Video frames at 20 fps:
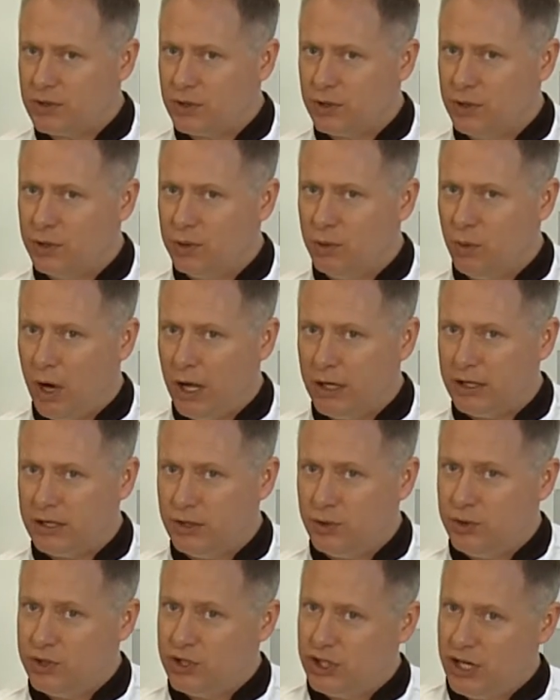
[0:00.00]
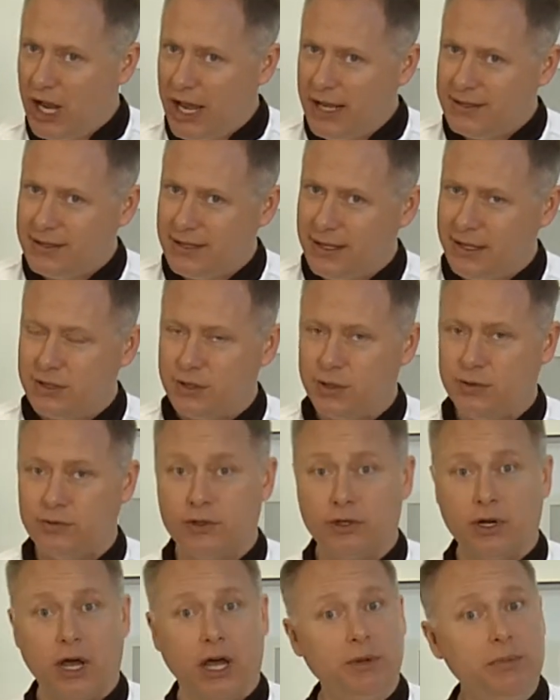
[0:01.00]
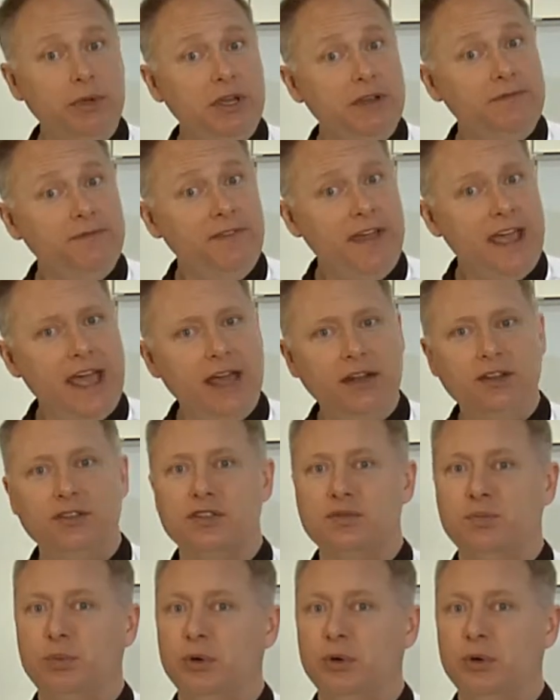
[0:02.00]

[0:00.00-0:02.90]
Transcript: so you want to adjust it. So if you're not a big fan, just